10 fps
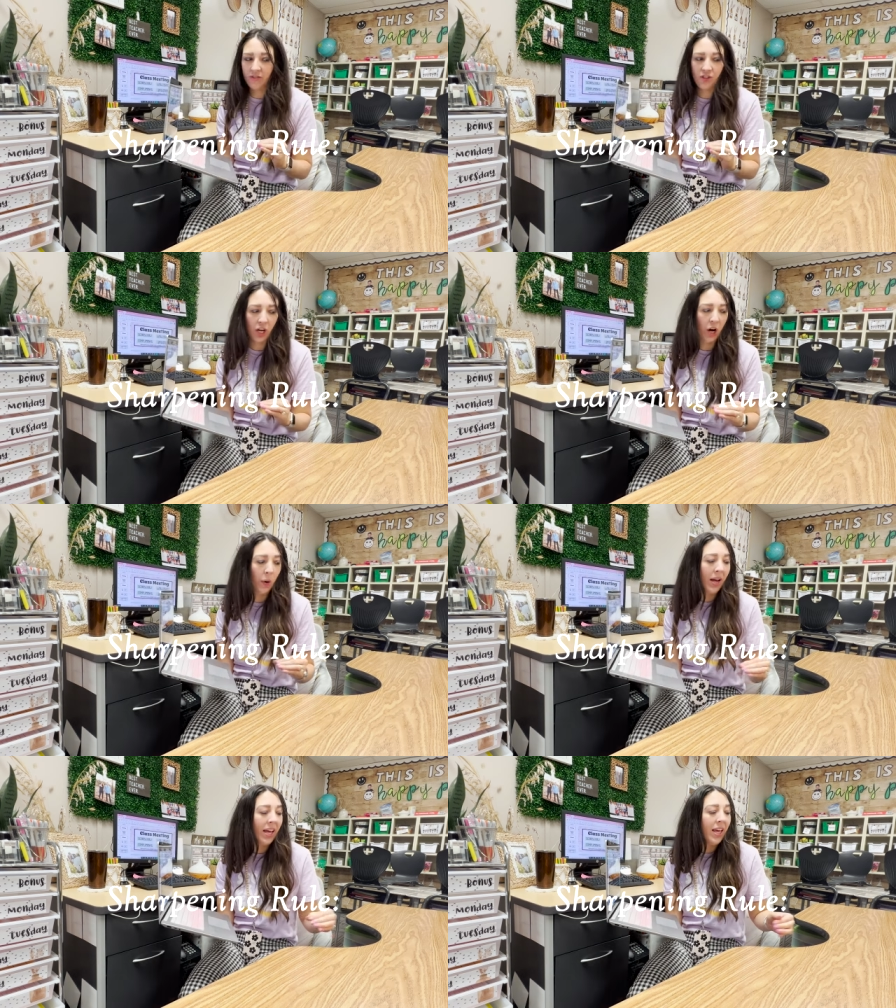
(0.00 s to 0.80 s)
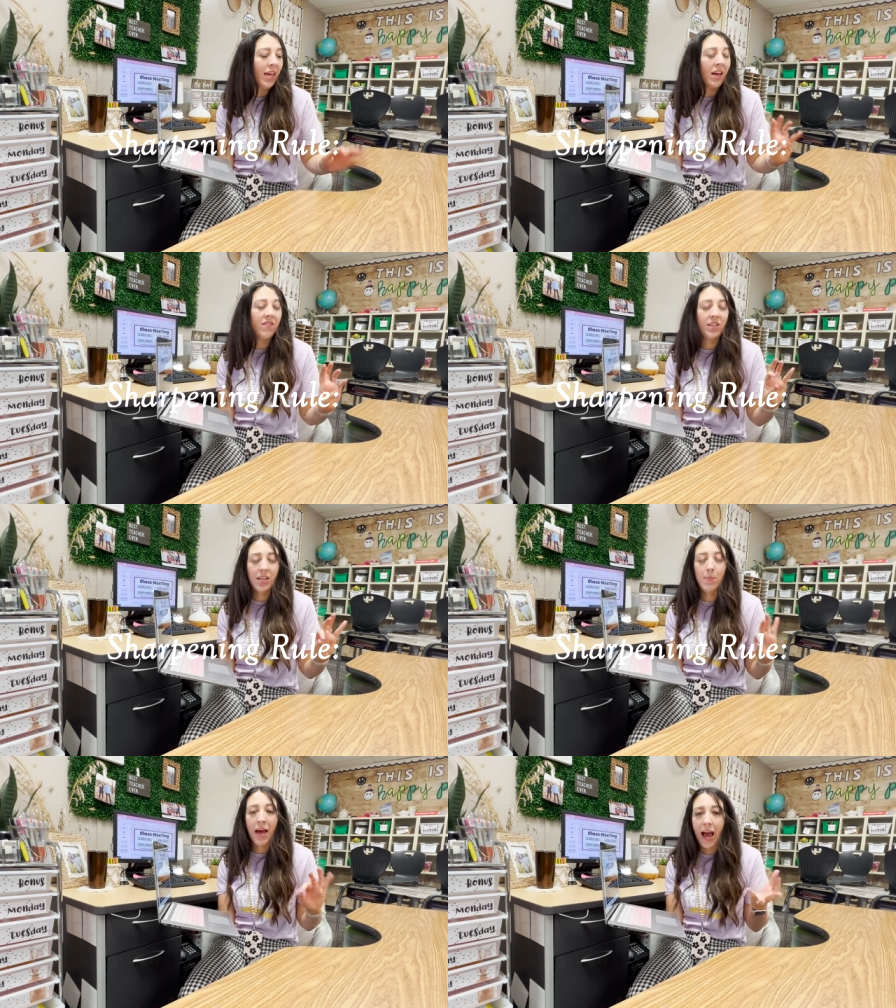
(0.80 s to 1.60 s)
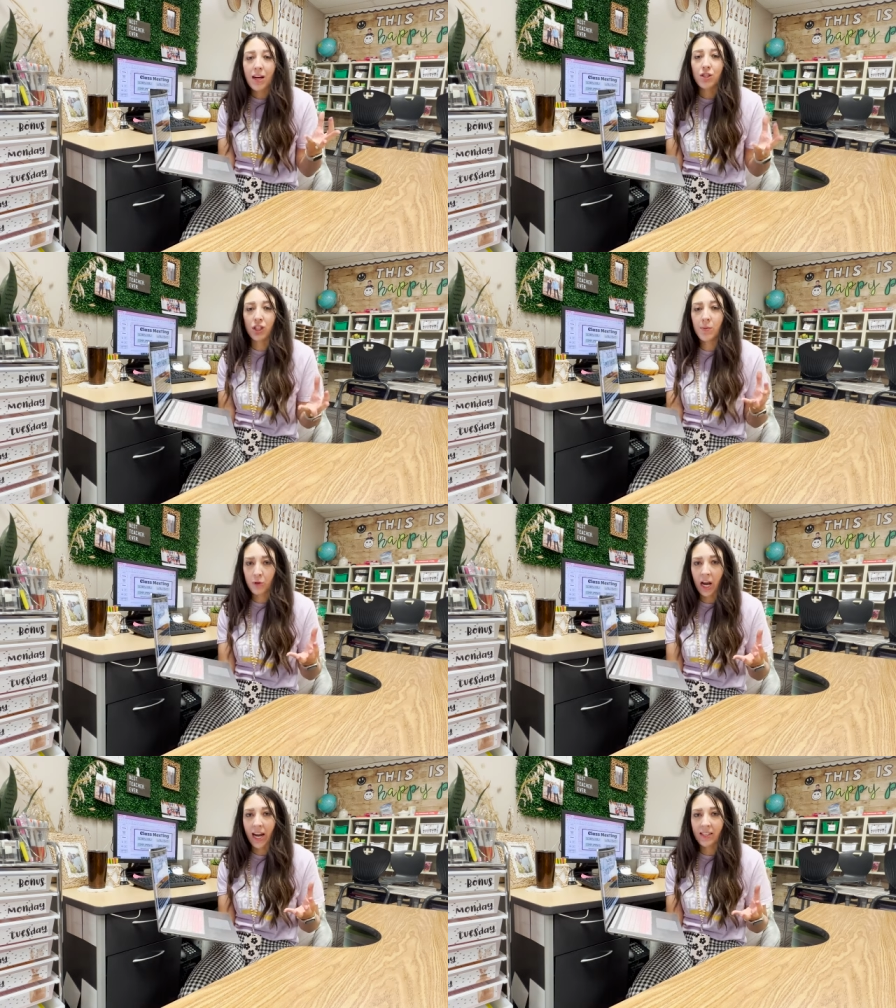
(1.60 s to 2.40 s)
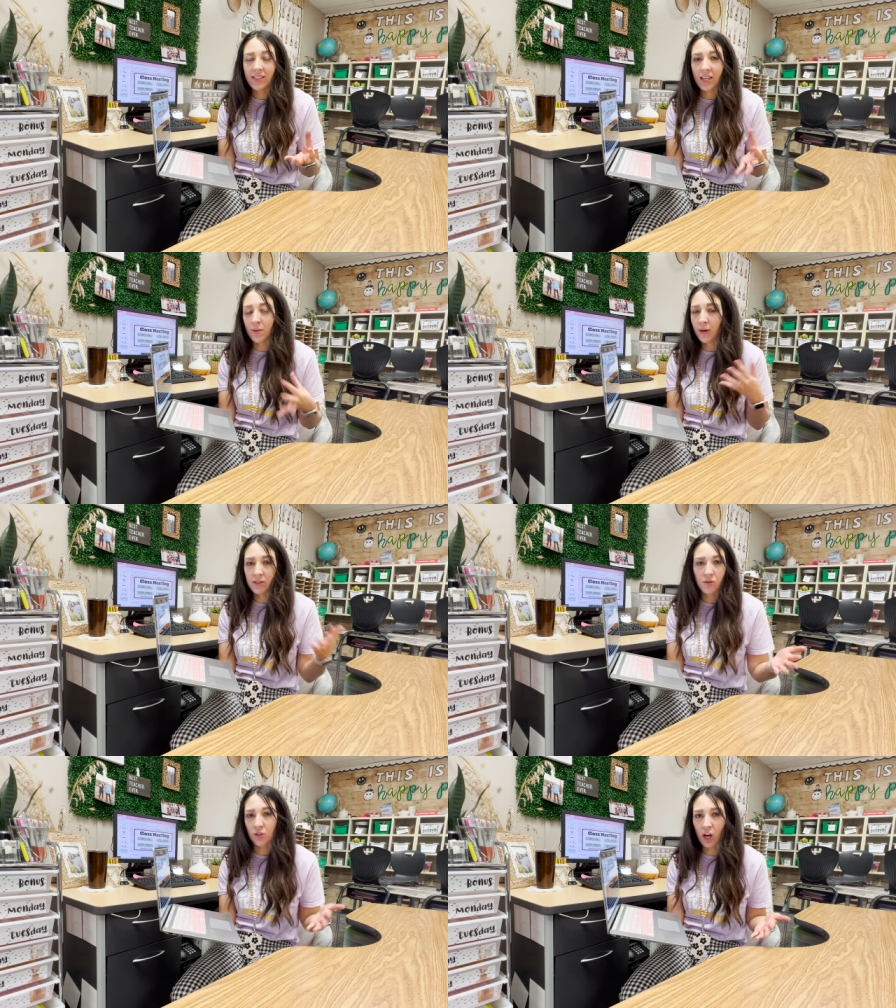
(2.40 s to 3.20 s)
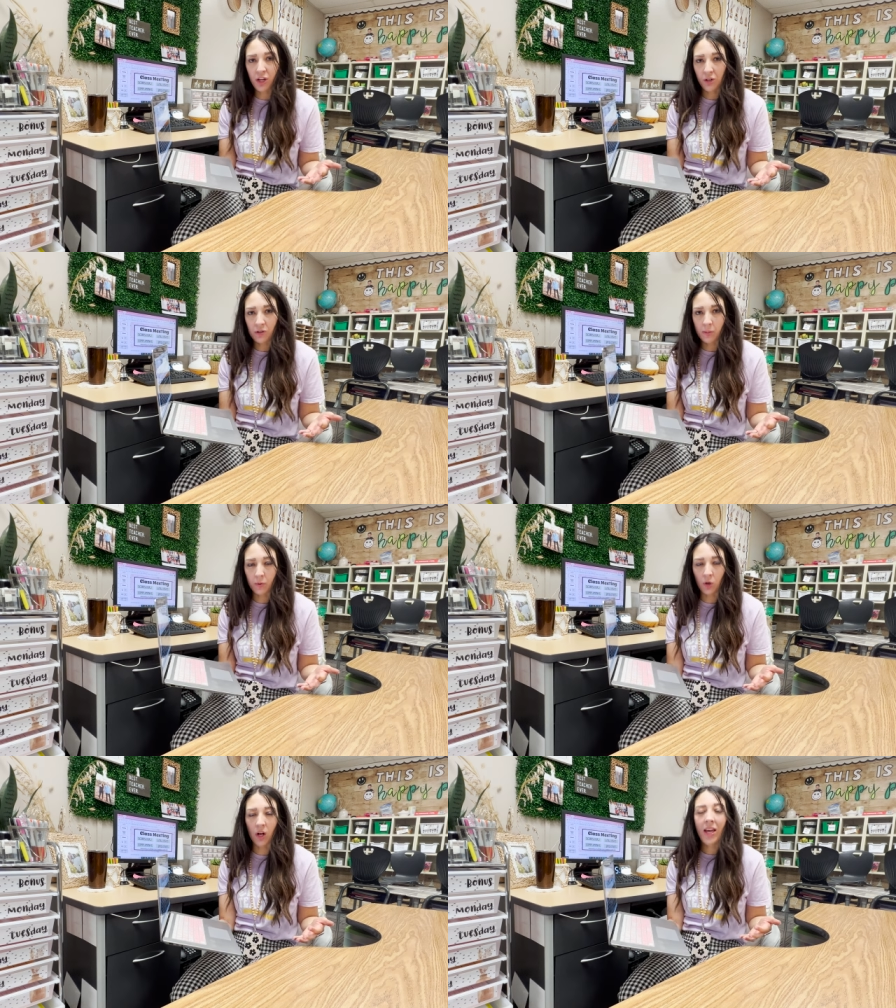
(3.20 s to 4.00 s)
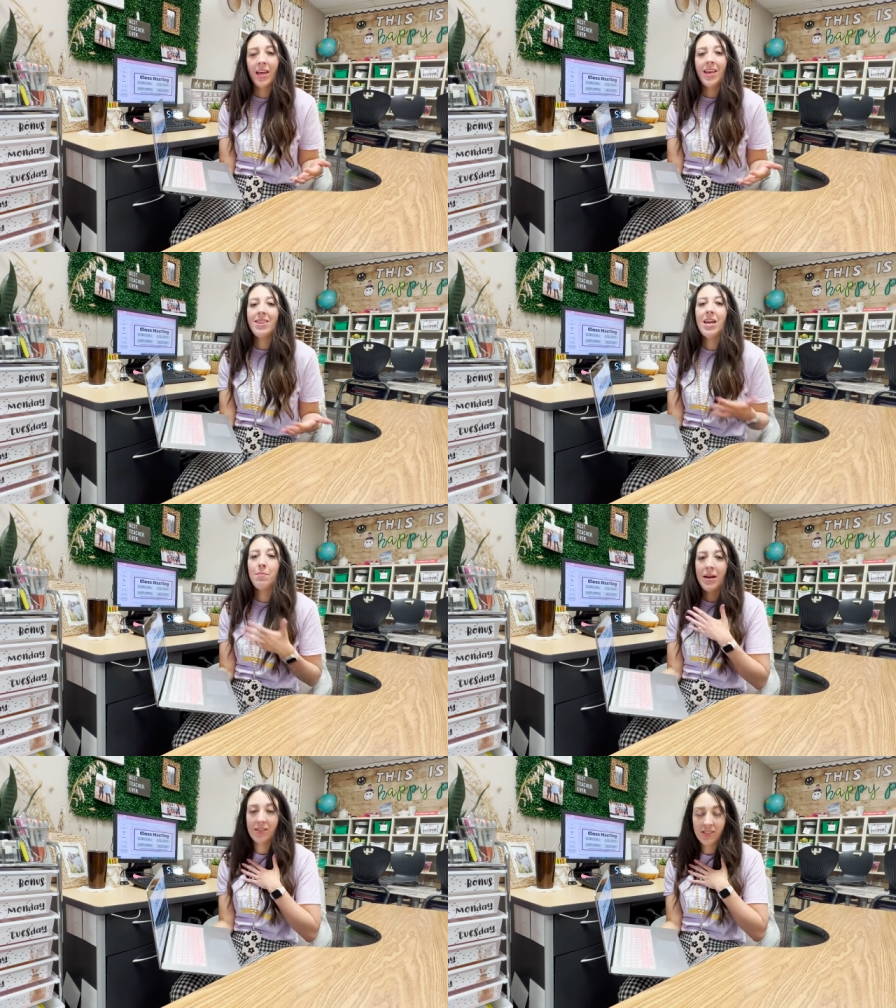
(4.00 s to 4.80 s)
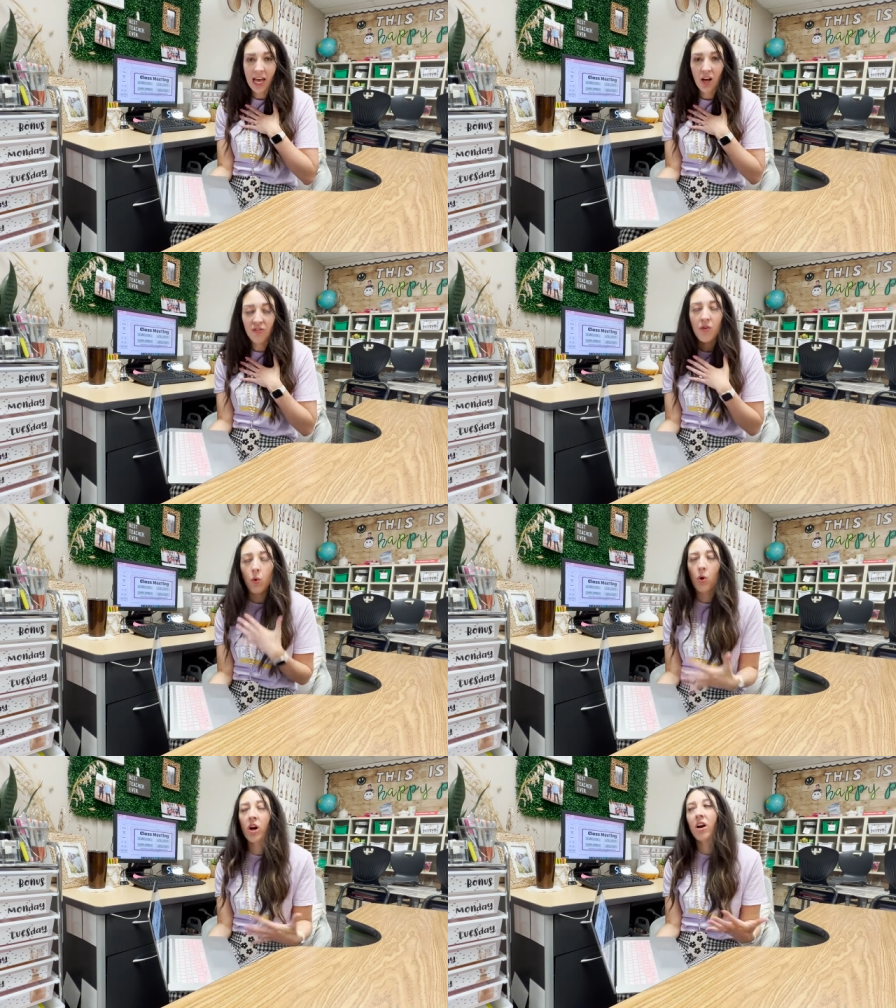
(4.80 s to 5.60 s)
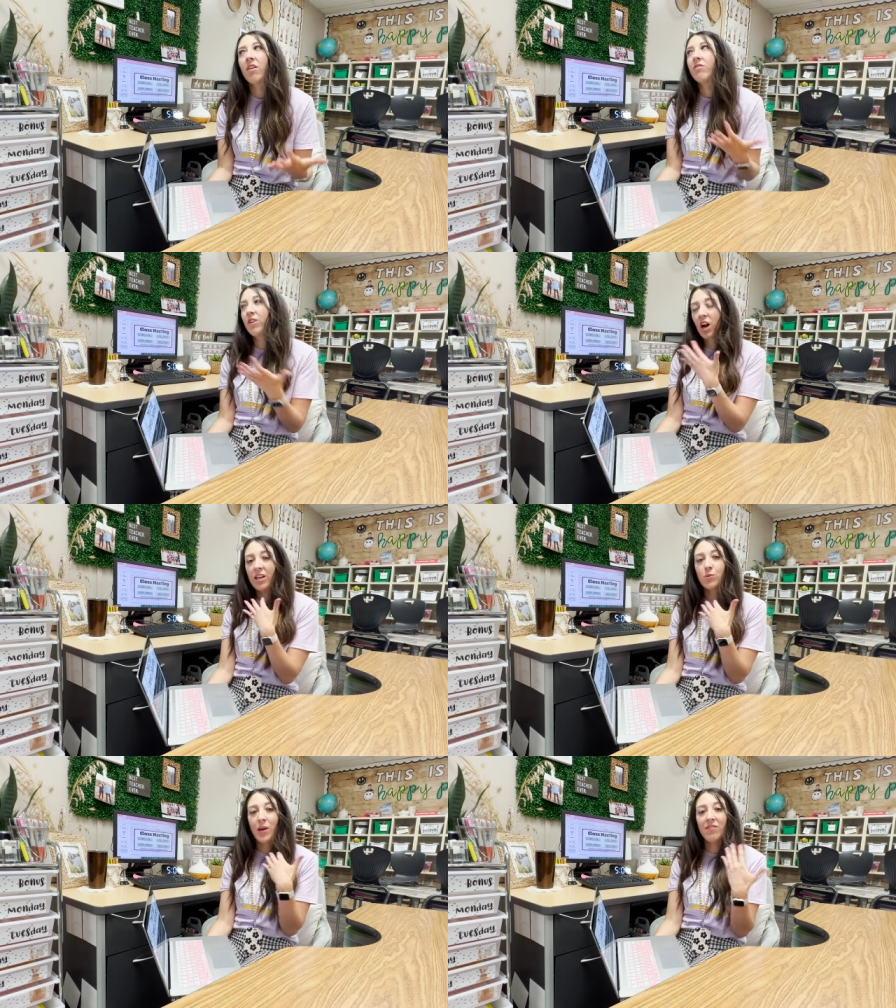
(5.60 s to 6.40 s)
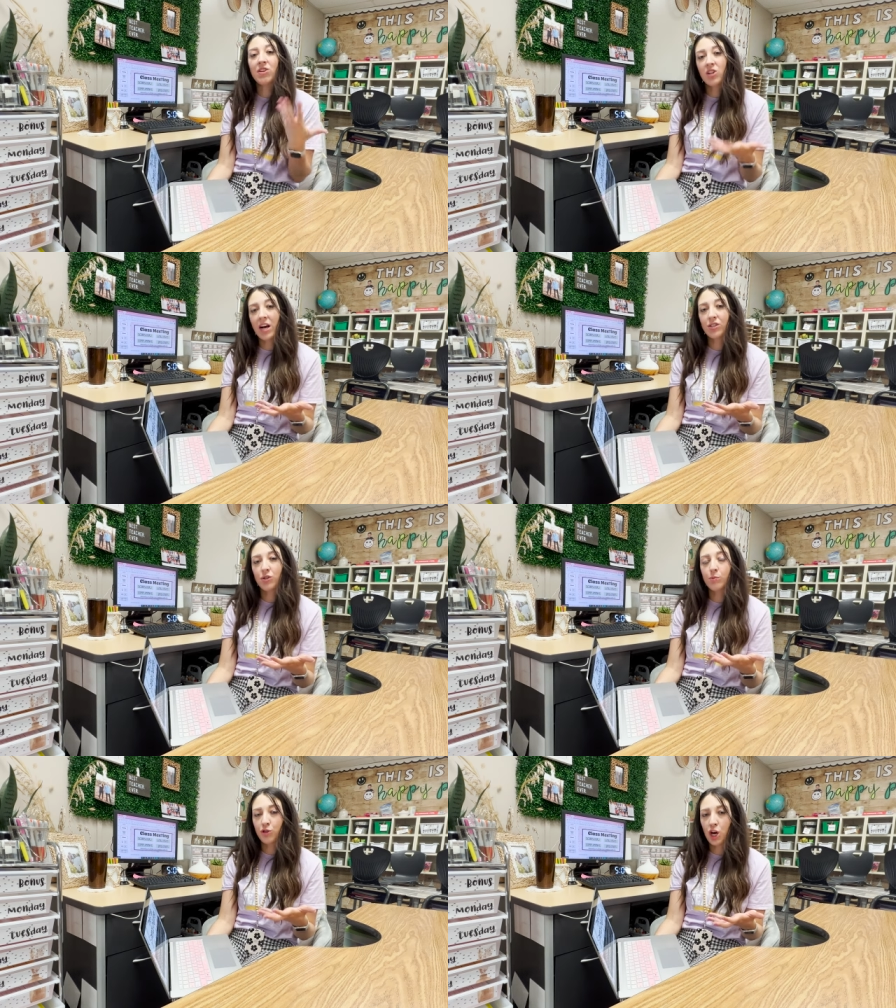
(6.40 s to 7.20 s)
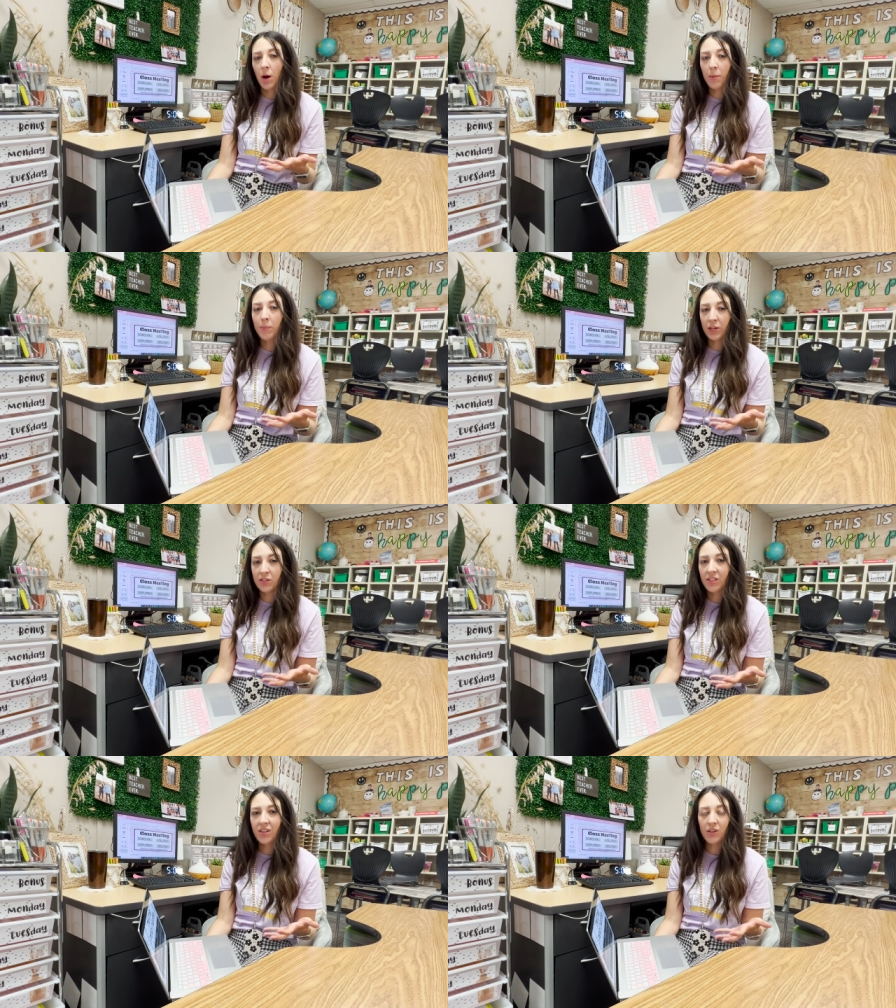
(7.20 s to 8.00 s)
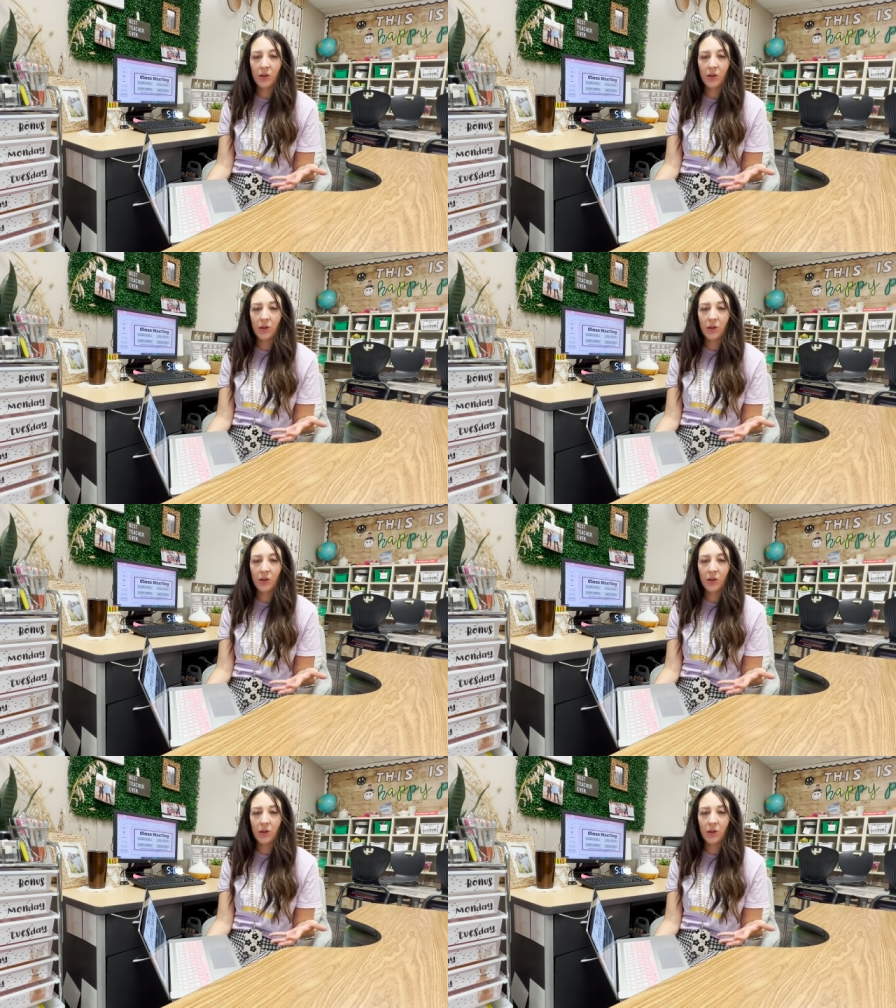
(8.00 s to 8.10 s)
So if the tip actually breaks and the pencil's unusable, then myself or for us, we have a classroom job person who